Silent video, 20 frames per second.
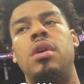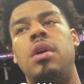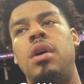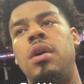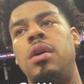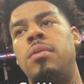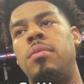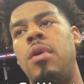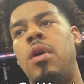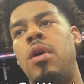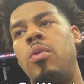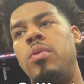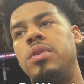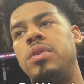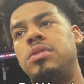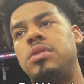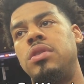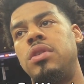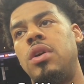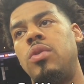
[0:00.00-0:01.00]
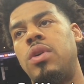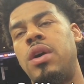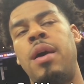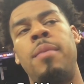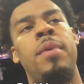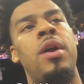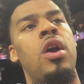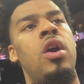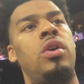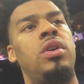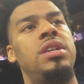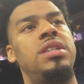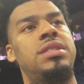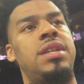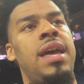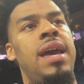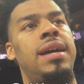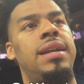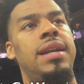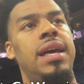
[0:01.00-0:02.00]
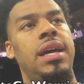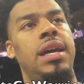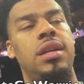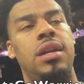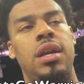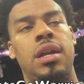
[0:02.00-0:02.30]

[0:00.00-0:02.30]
Always, you know, coming early, staying late,